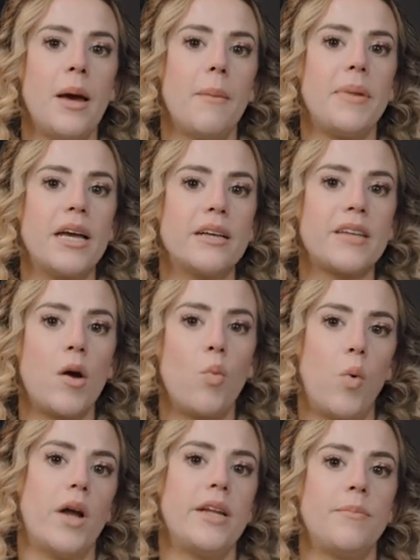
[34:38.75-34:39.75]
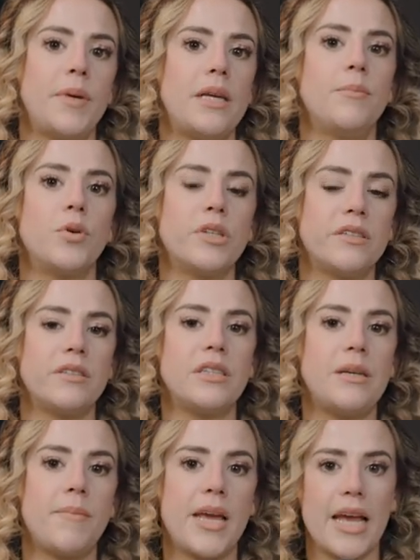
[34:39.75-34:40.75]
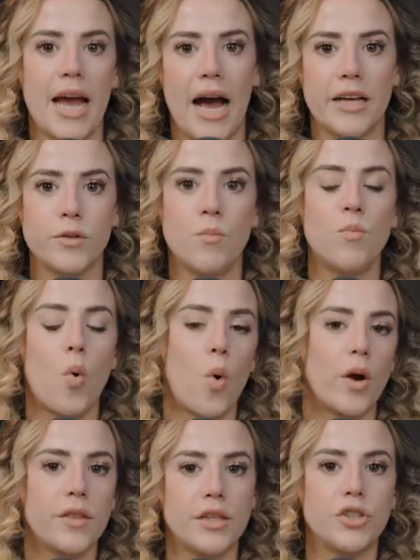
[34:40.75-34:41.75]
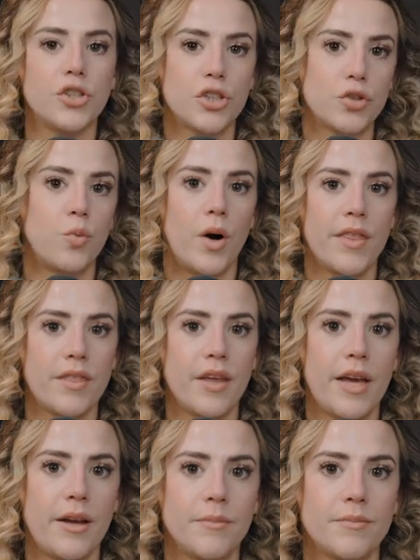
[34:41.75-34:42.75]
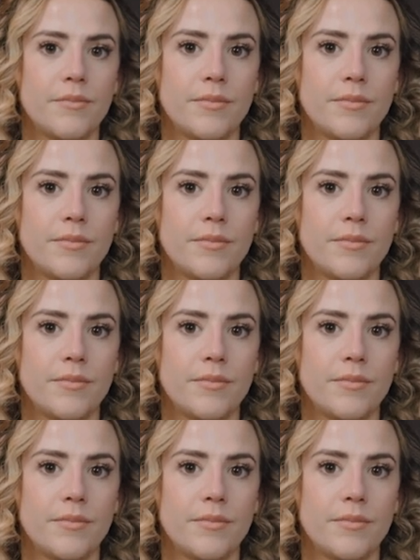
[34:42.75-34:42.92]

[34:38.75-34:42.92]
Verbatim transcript: because I wanted people to see me as more than just one thing.